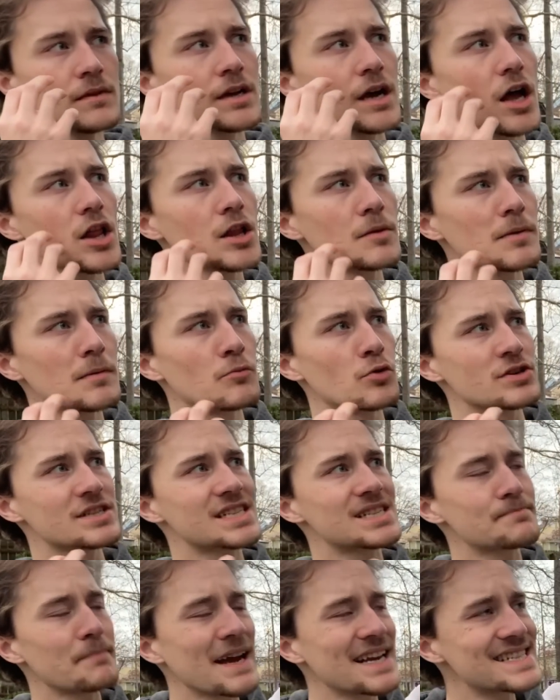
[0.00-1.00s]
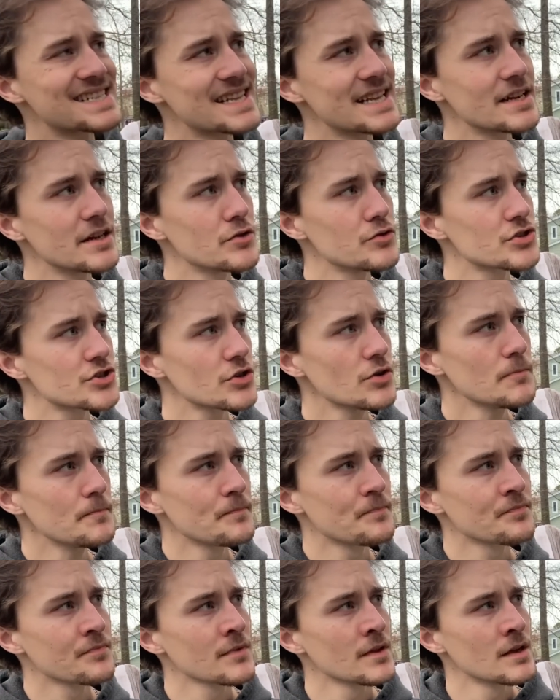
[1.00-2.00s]
a little bit more spice than usual.
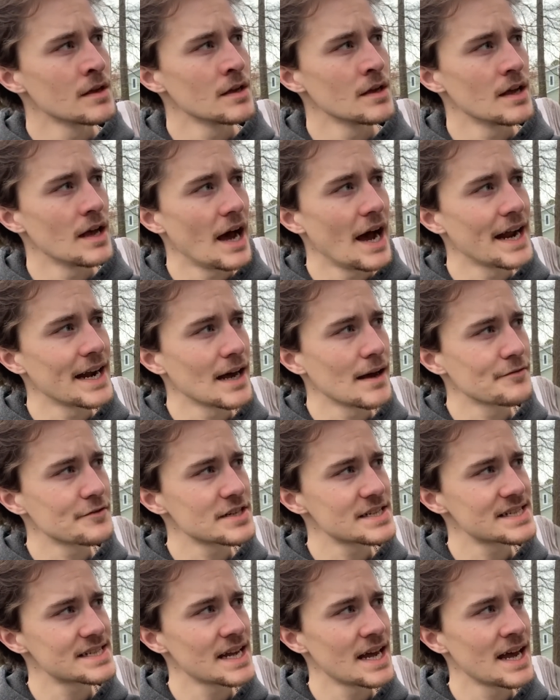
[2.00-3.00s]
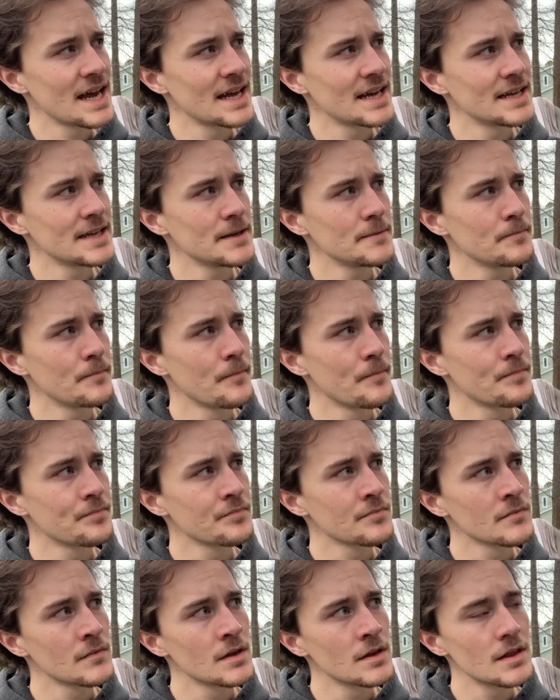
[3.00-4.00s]
I'd have to say
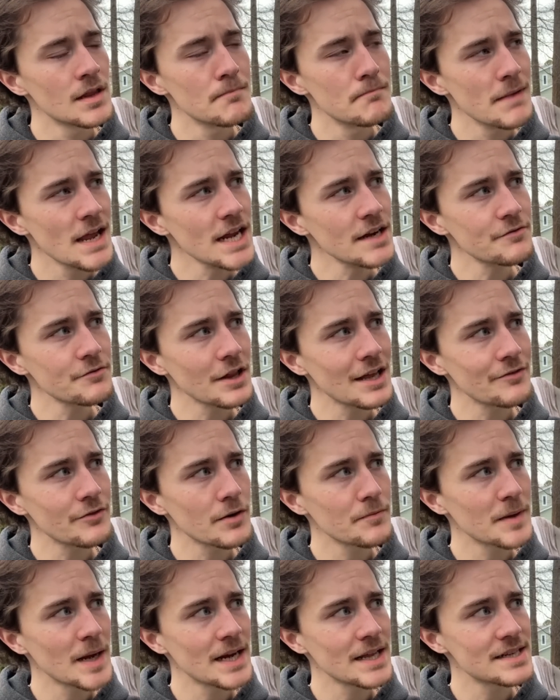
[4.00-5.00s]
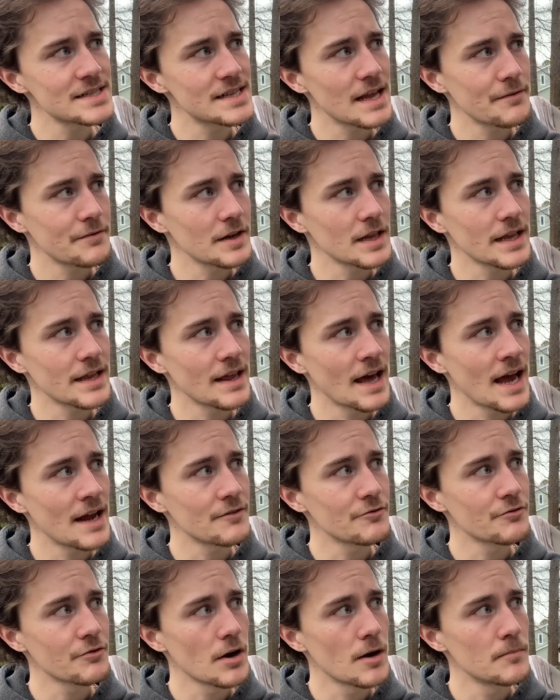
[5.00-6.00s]
the main flavor I'm getting is definitely that
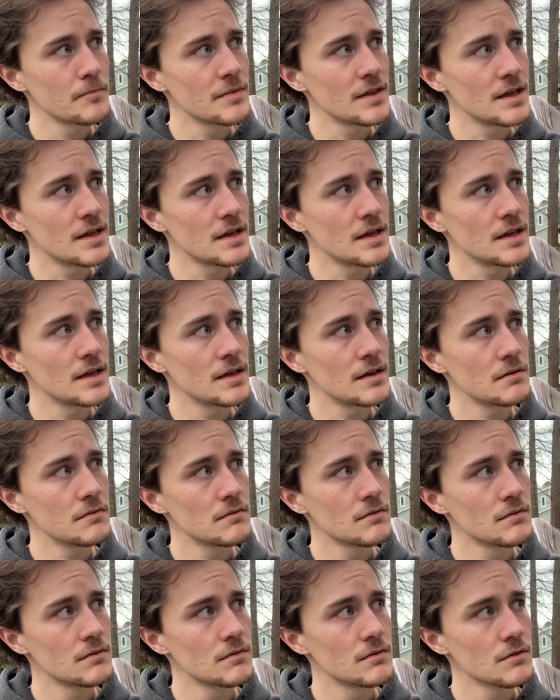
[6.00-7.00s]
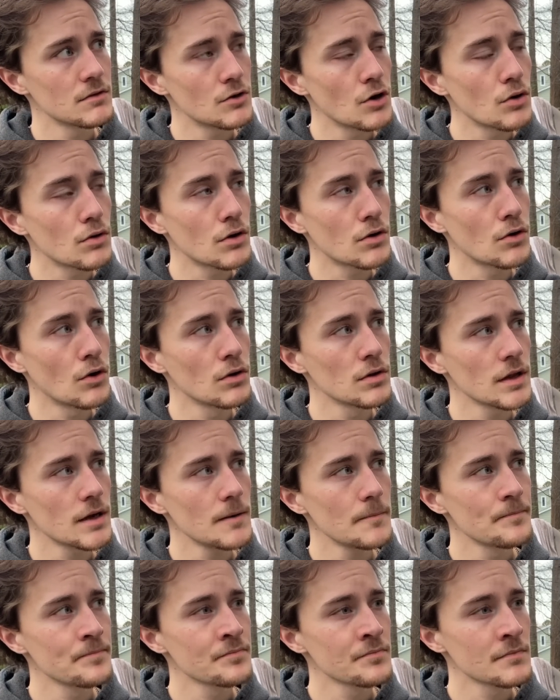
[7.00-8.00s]
from the Coca-Cola.
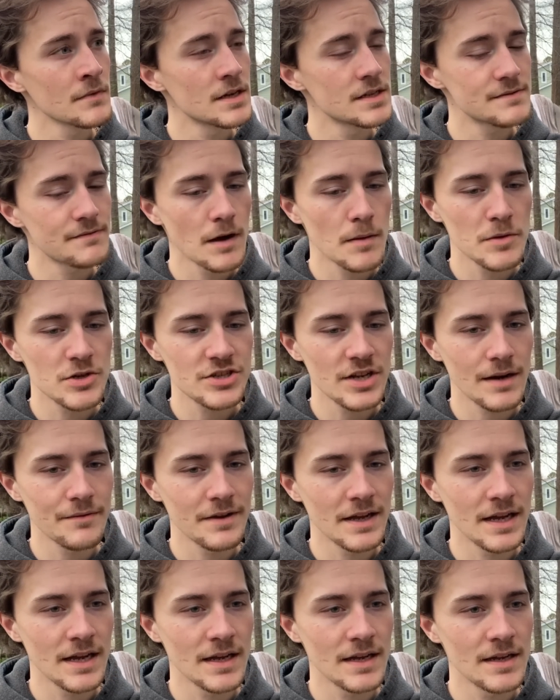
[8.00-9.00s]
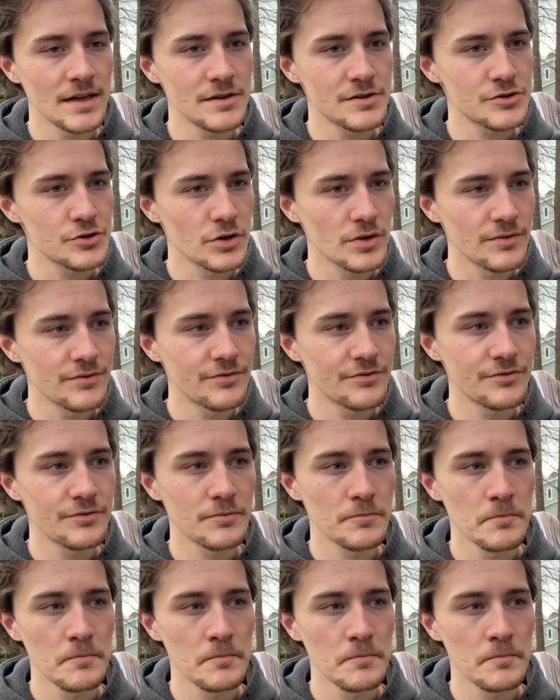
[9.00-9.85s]
It's very much out of a sort of